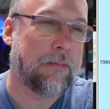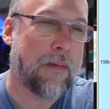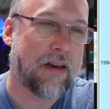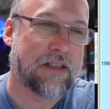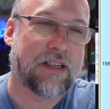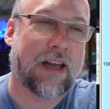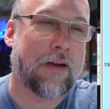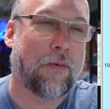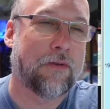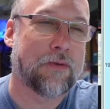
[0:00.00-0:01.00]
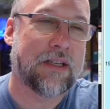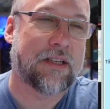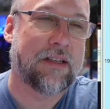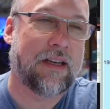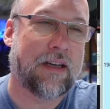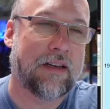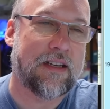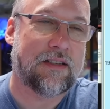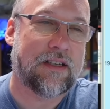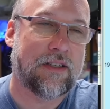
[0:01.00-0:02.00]
managed to get one recently, an
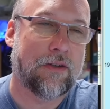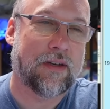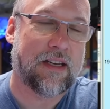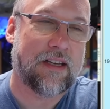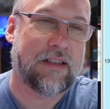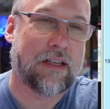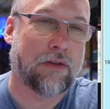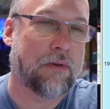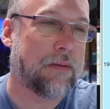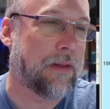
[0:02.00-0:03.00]
EZ2 and an EZ3,